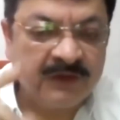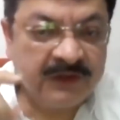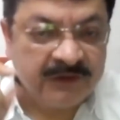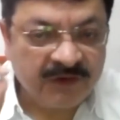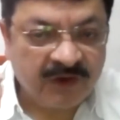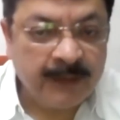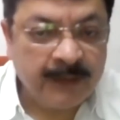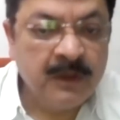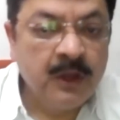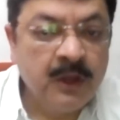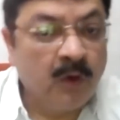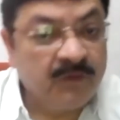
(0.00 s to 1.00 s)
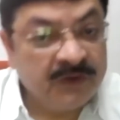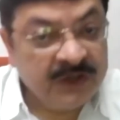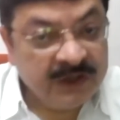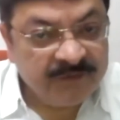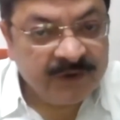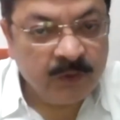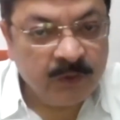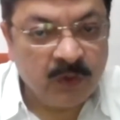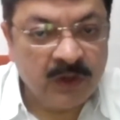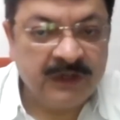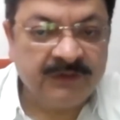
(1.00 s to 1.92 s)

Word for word: It is a crime of a different world.